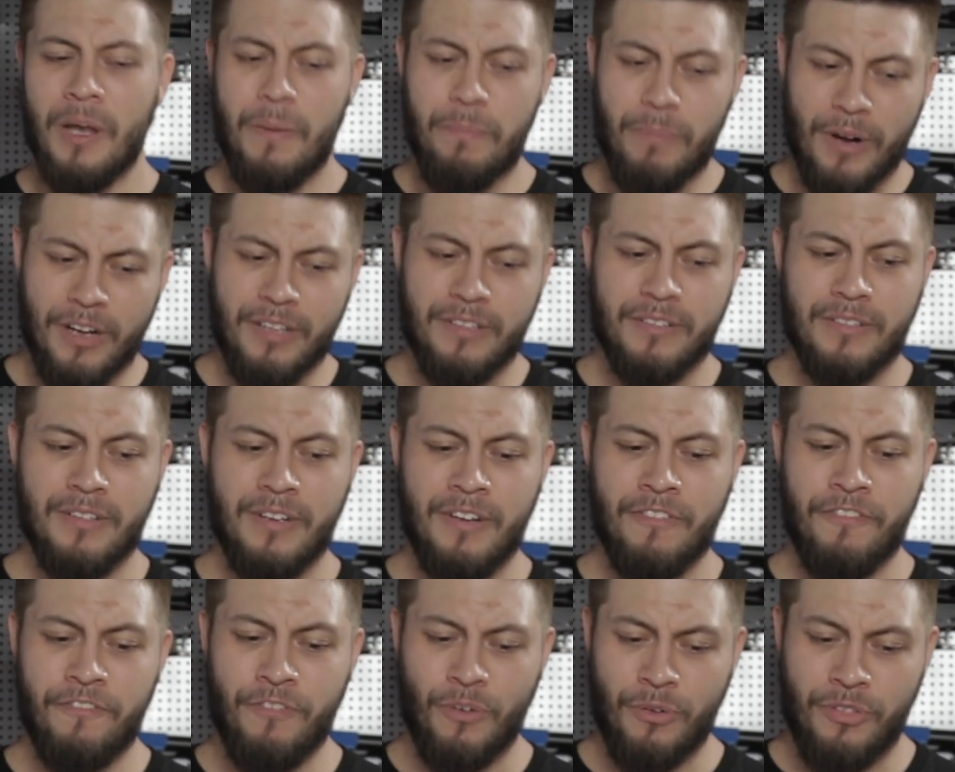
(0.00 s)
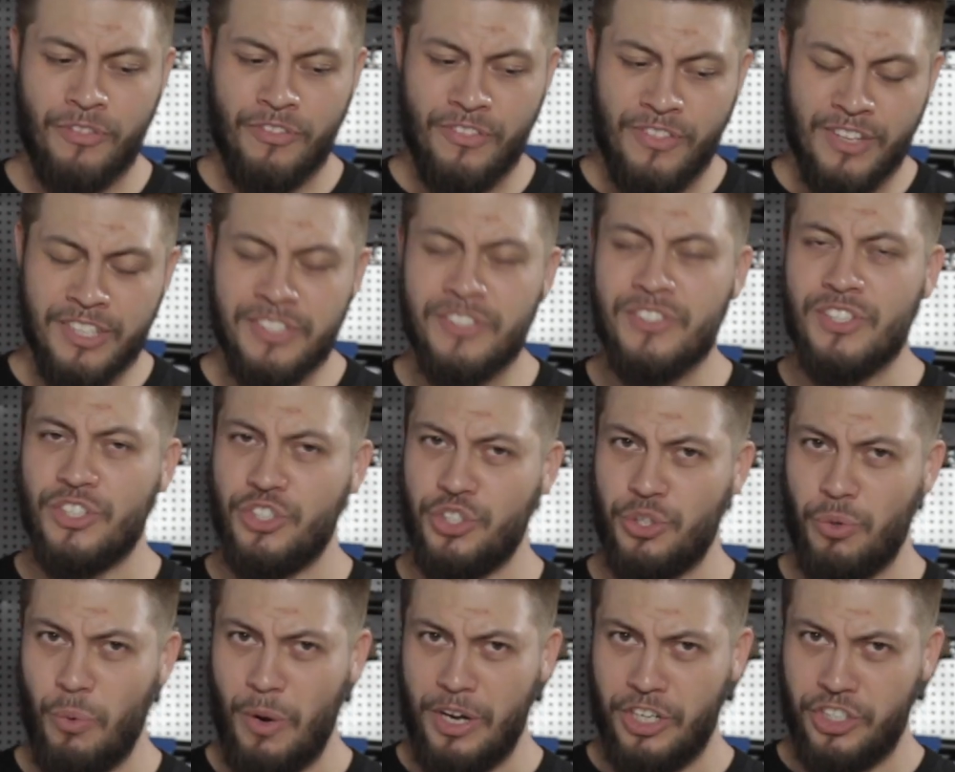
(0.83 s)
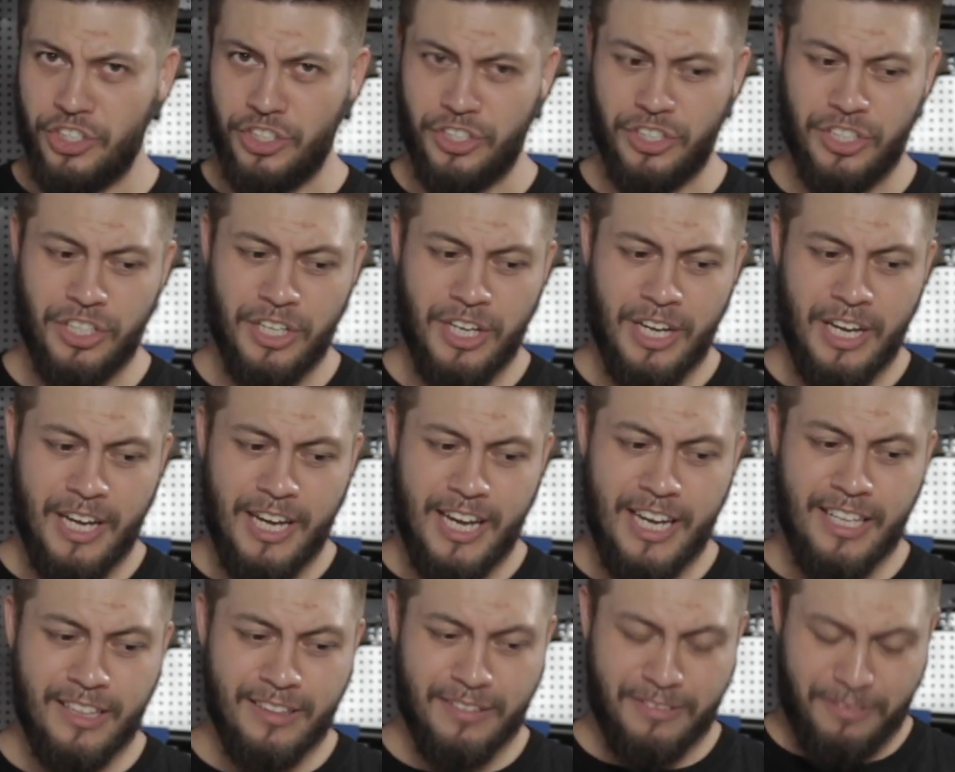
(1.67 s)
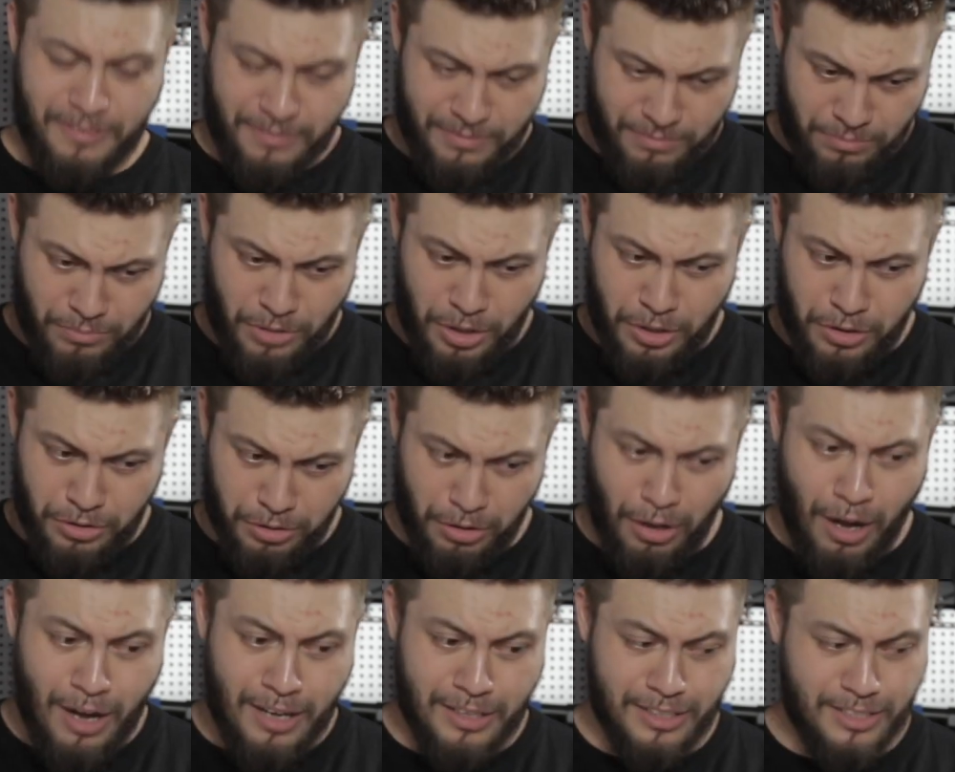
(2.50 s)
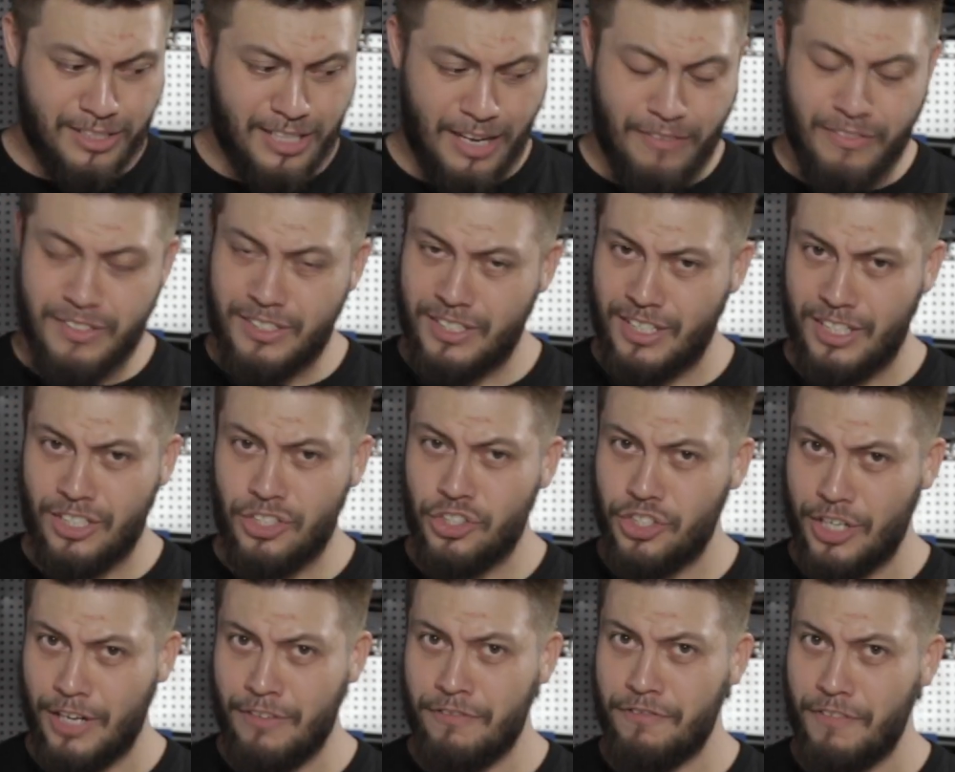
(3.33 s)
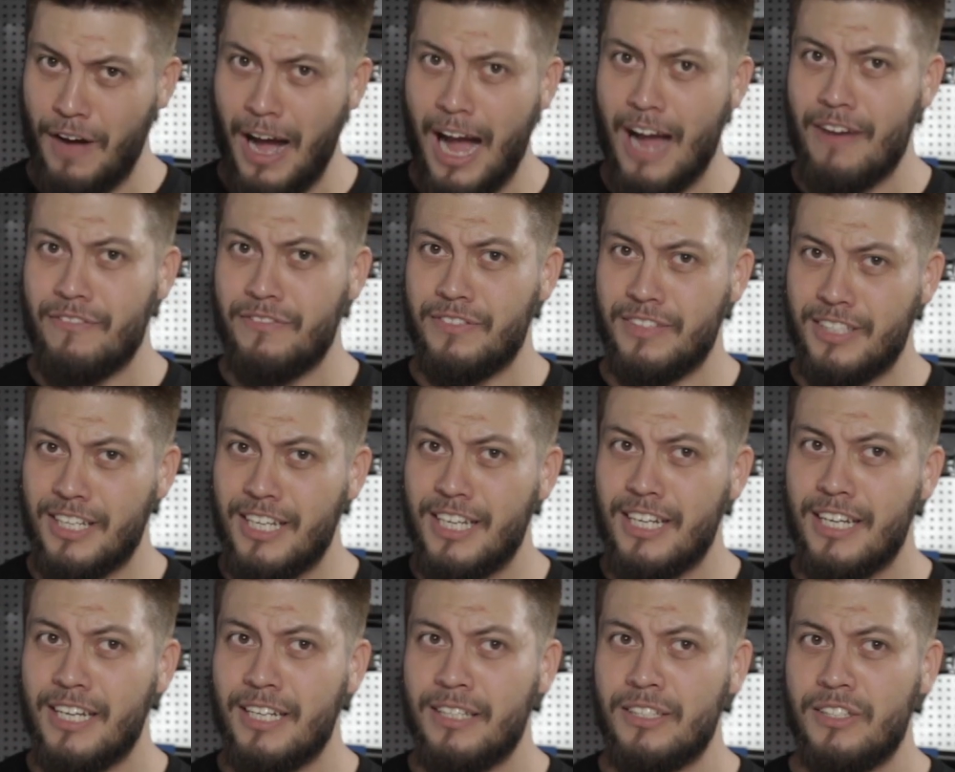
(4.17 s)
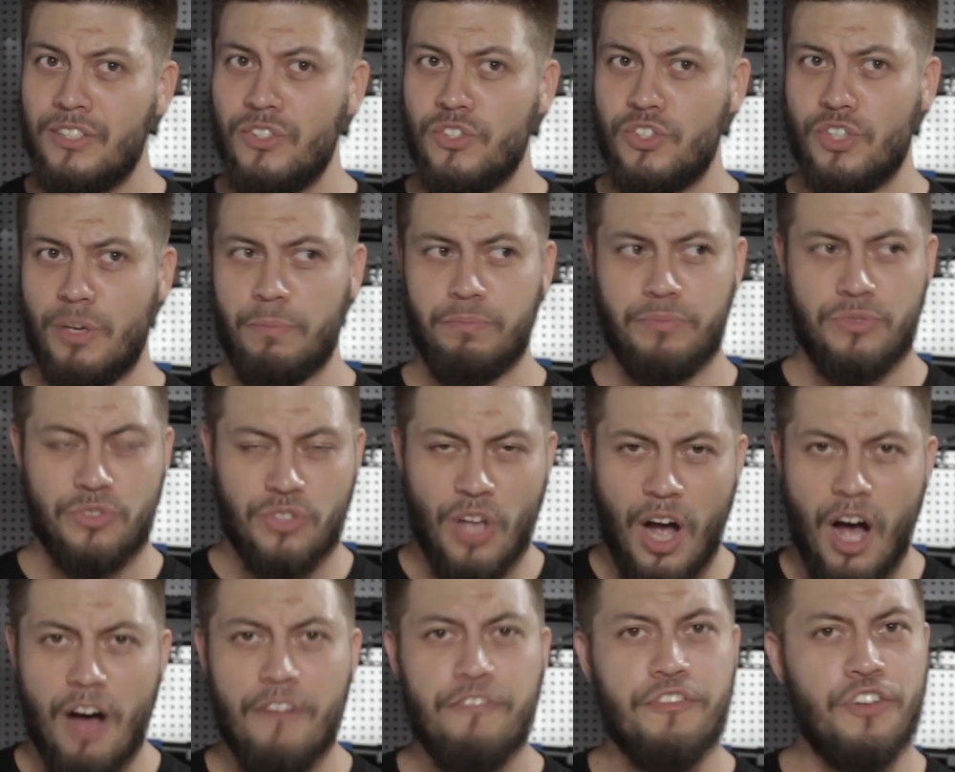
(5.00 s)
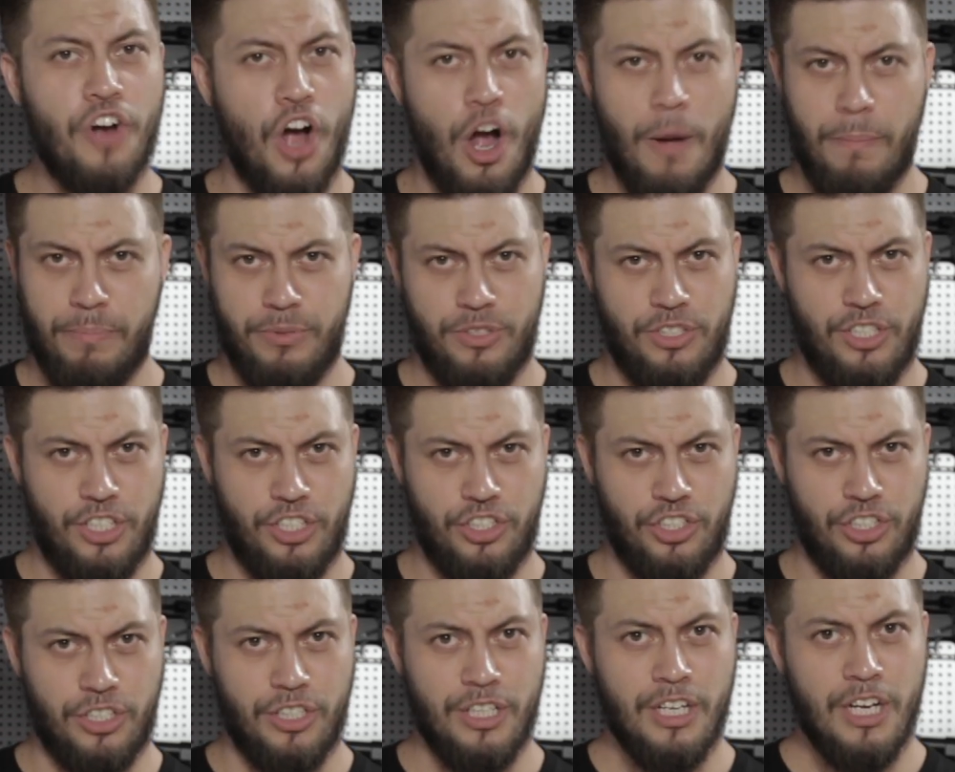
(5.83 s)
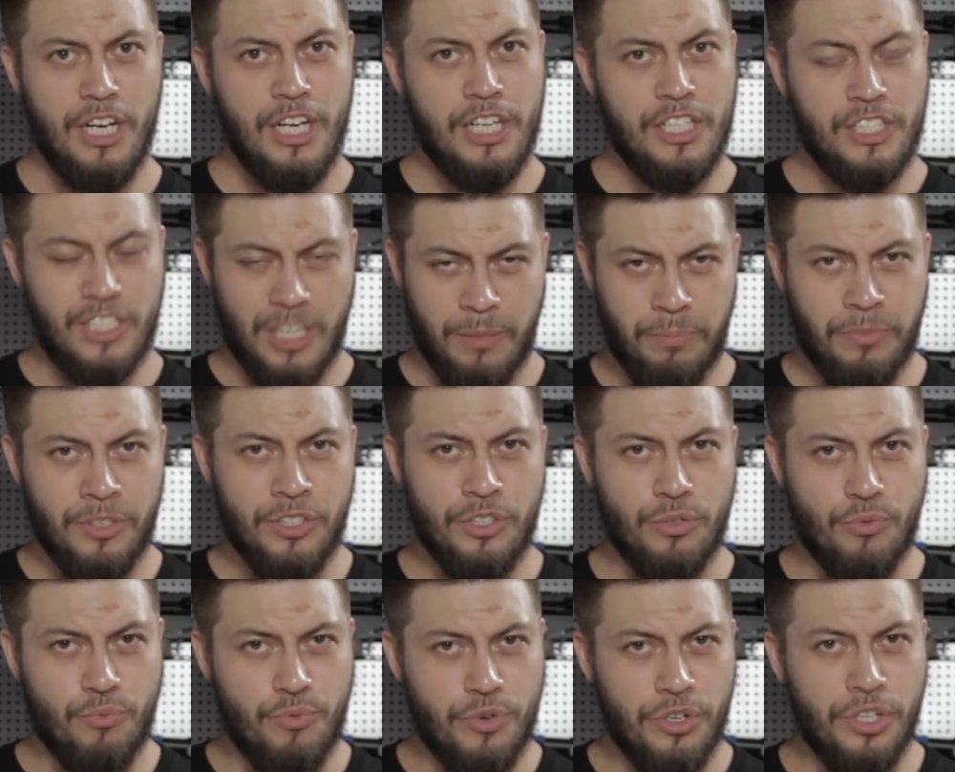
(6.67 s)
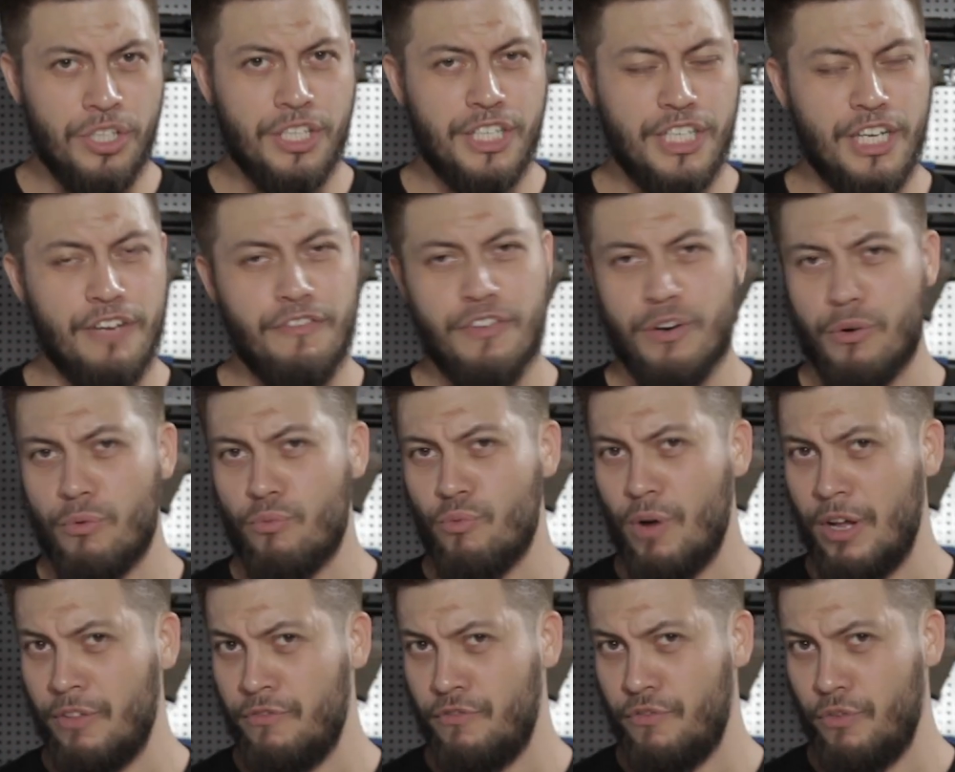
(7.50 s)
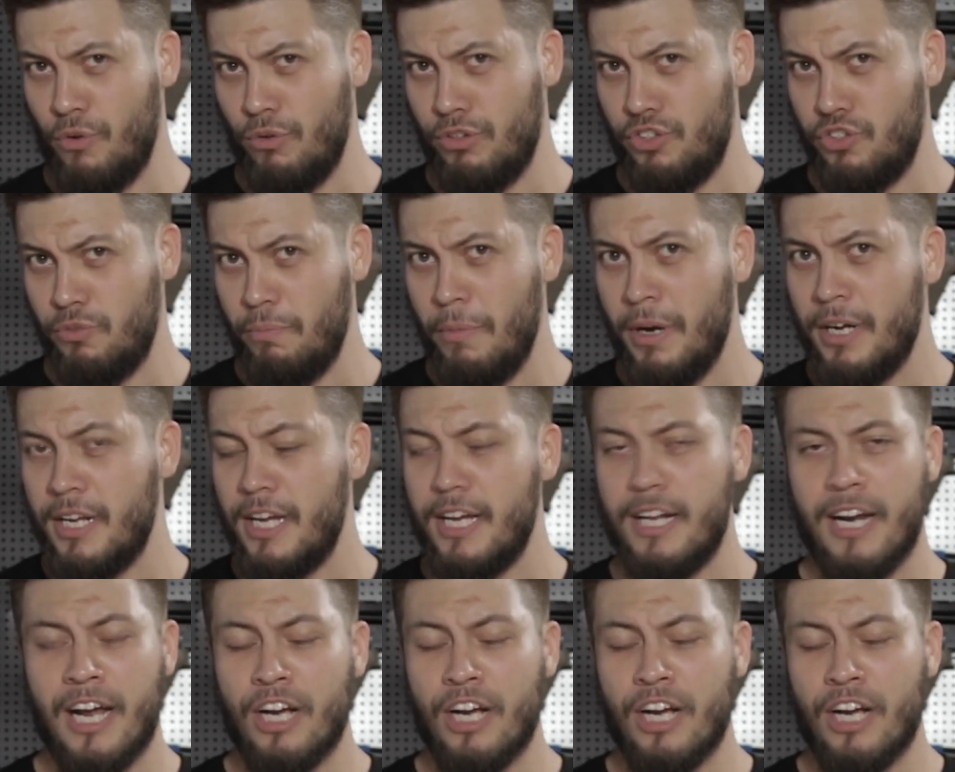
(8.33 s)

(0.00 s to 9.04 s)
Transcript: But for this situation, the Glock 17 Gen 5 needed some tough competition, something to really give it a run for its money.